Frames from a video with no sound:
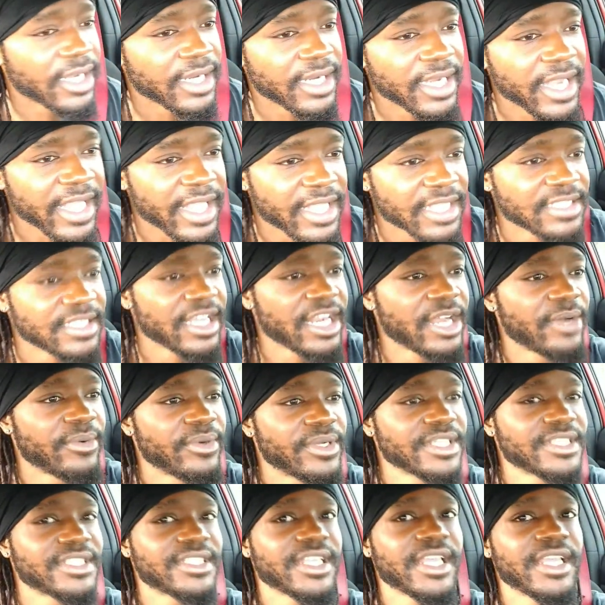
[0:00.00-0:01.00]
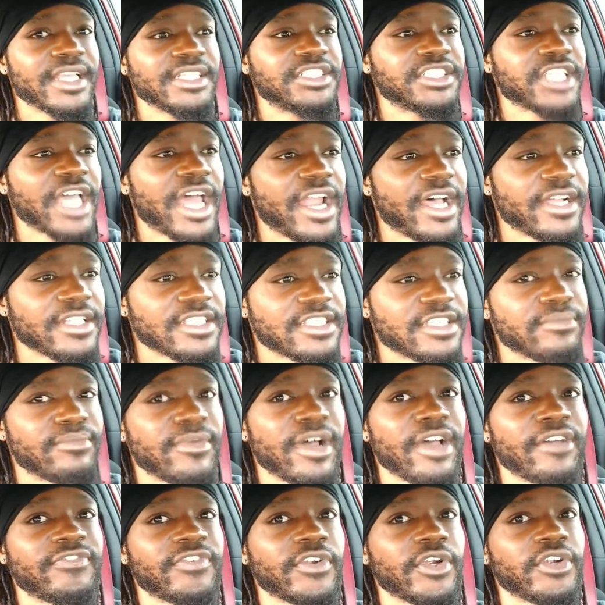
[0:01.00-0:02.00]
like I said, I want to say shout out to
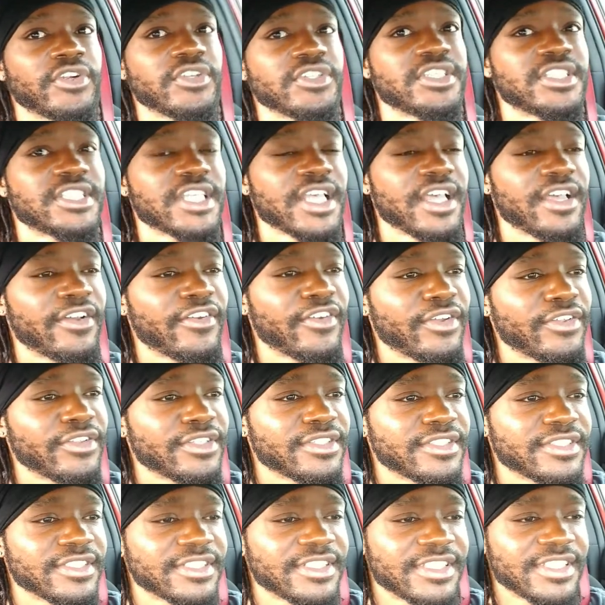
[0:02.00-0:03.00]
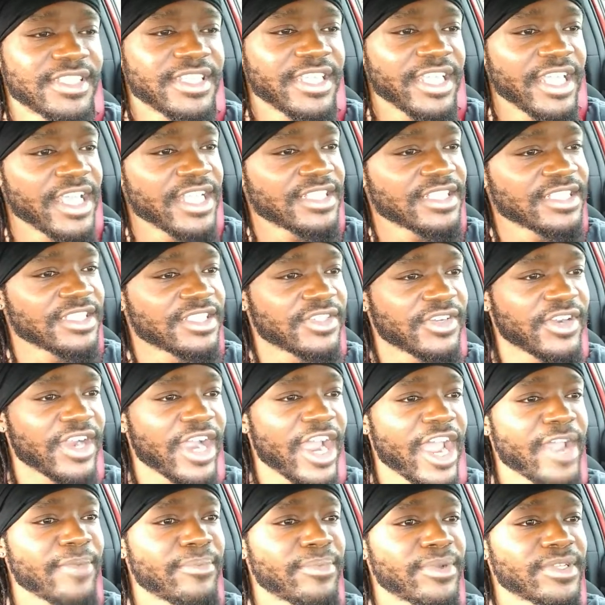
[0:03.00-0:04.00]
my first 10
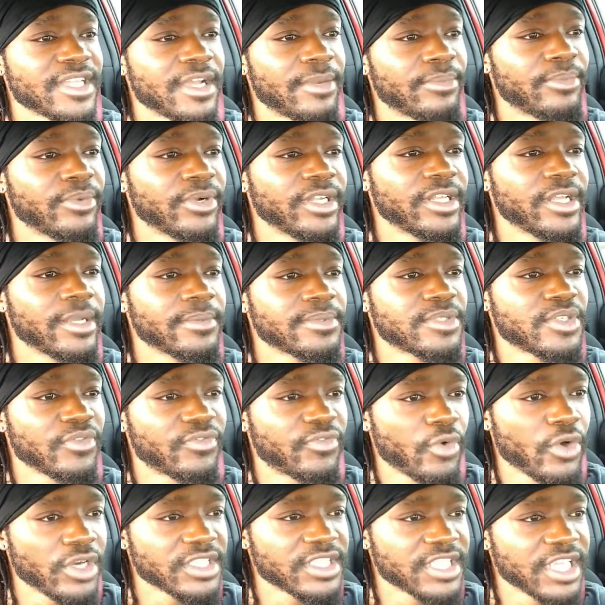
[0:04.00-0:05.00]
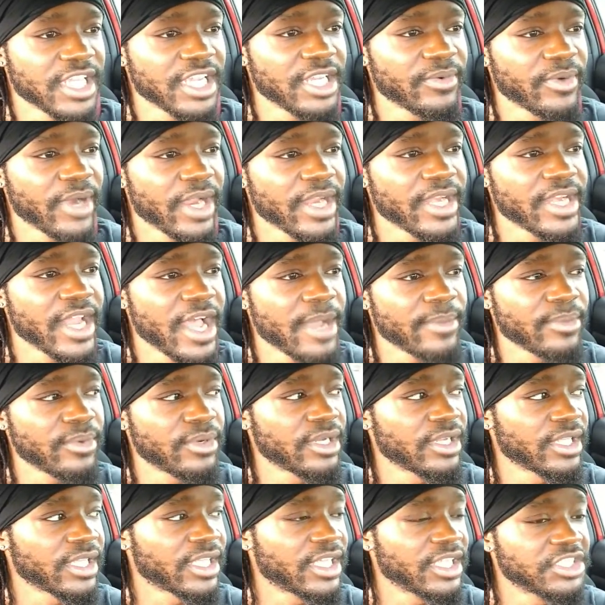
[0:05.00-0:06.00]
subscribers. I'm really up to 14 right now. I'm
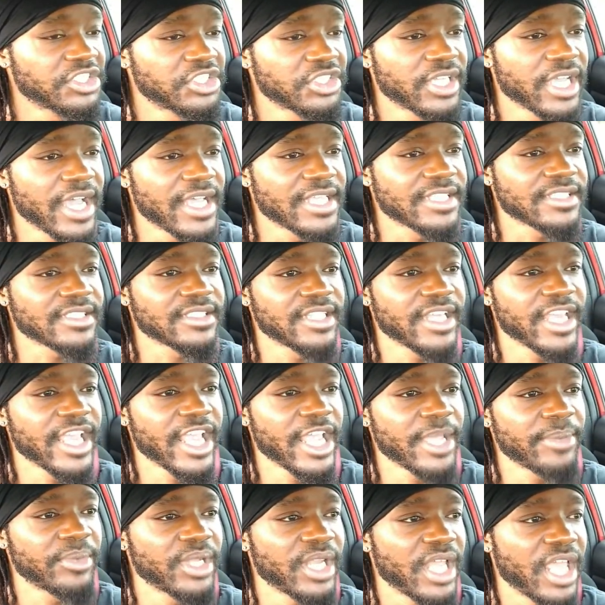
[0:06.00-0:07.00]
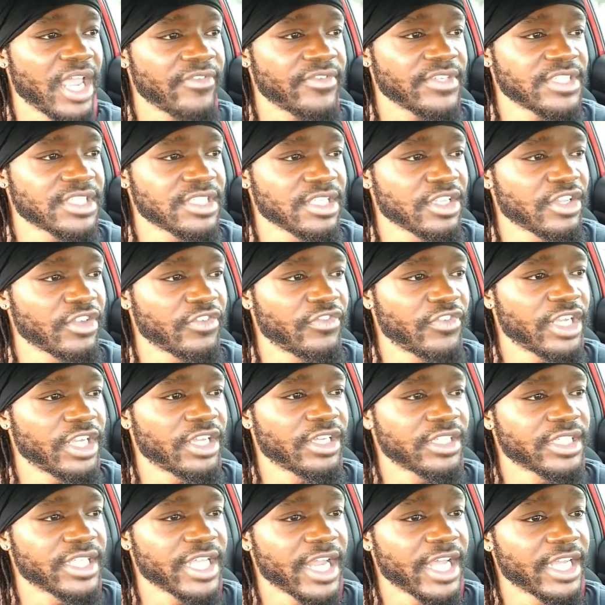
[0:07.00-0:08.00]
gonna get you guys' name in every single
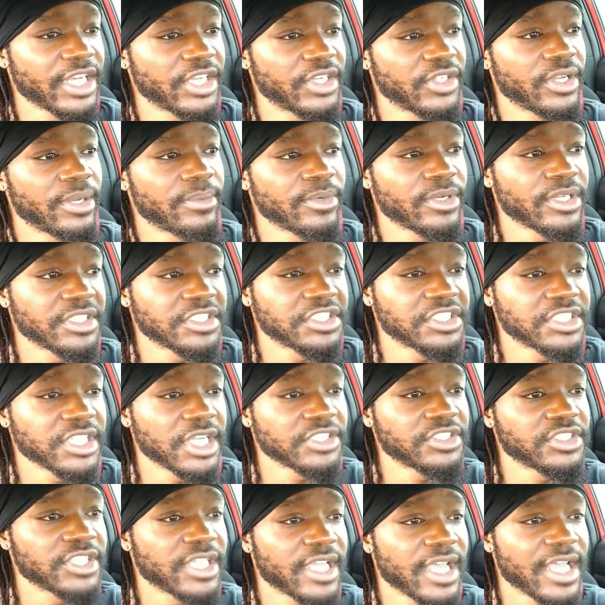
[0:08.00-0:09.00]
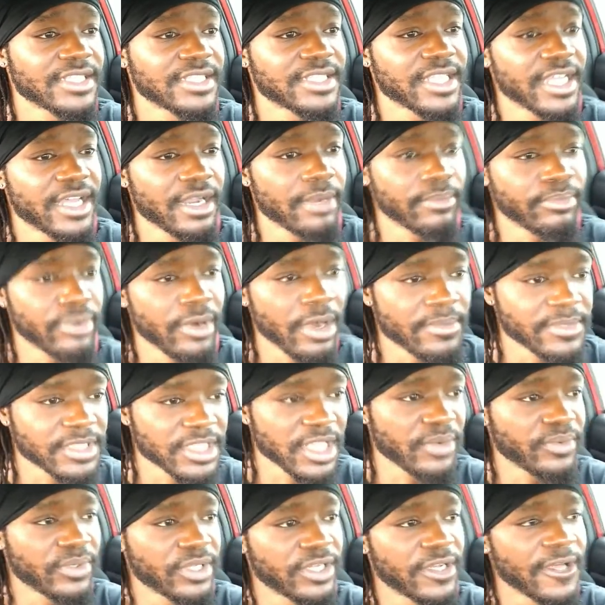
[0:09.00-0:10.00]
video that I do. I'm gonna shout you guys down. I promise
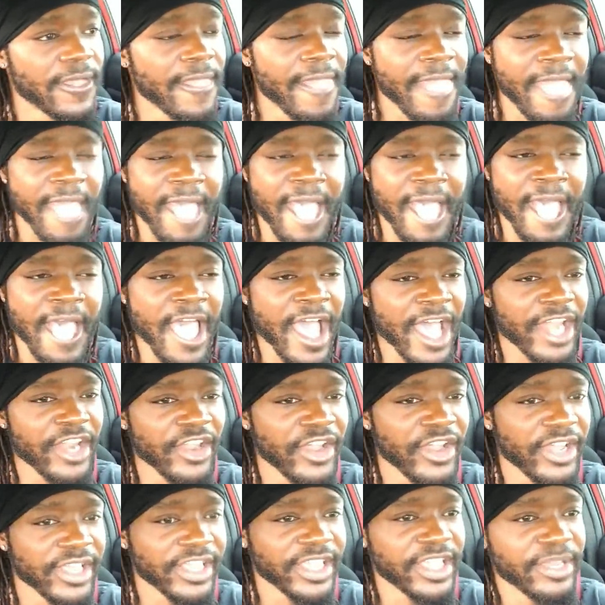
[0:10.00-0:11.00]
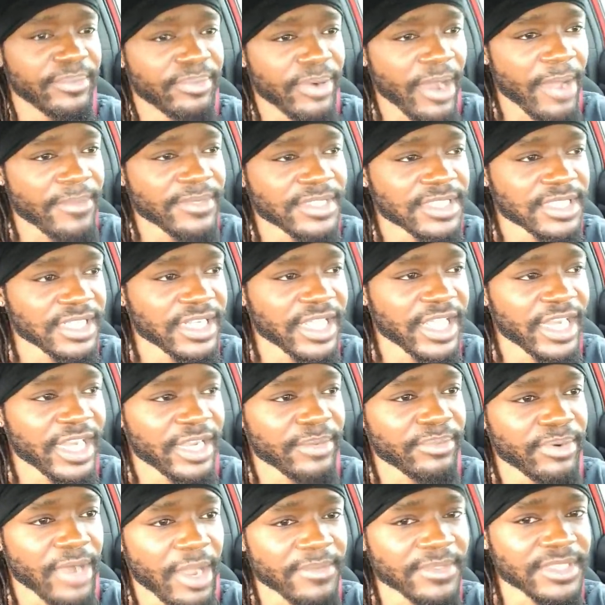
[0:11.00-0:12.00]
I will. I know I keep promising that
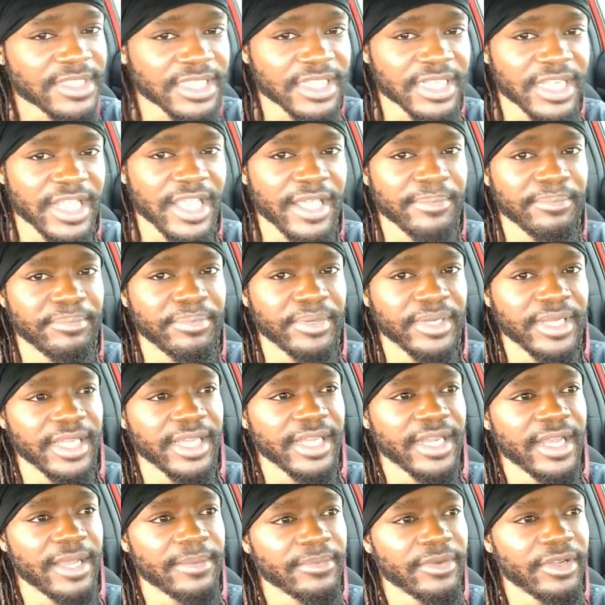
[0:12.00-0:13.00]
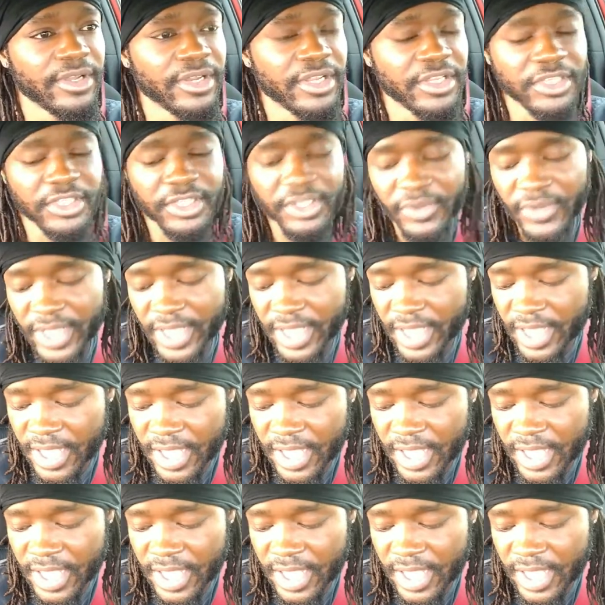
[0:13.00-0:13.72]
and promising that, but I'm gonna do it.